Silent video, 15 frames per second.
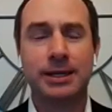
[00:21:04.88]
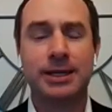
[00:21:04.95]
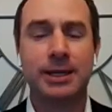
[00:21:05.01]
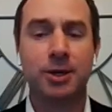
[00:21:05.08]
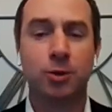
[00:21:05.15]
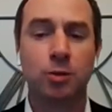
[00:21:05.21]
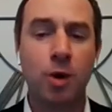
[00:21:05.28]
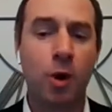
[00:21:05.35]

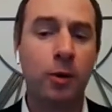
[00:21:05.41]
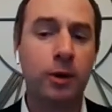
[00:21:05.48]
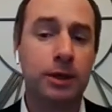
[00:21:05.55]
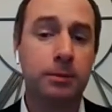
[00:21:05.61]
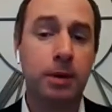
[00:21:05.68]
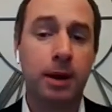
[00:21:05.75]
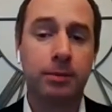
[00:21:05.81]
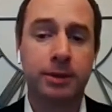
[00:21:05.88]
eroded
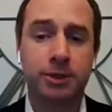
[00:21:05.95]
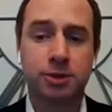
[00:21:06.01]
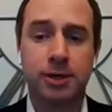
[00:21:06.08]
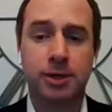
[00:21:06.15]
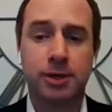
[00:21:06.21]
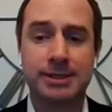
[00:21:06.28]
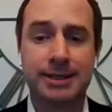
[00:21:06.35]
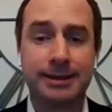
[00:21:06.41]
public
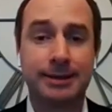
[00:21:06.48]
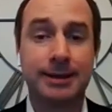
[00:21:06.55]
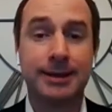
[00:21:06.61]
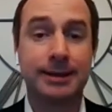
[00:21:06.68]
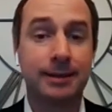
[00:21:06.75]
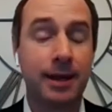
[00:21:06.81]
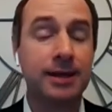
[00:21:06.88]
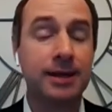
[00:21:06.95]
trust in
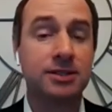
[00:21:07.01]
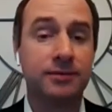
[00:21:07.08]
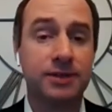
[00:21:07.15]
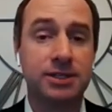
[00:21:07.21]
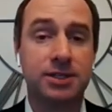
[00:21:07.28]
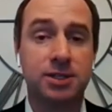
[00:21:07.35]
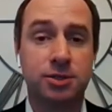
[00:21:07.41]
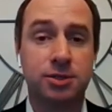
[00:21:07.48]
lots of
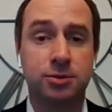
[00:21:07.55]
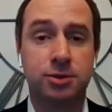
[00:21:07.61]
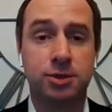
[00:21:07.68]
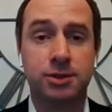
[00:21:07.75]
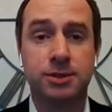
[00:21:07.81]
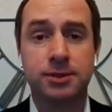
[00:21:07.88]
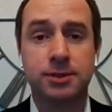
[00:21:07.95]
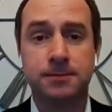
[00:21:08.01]
institutions.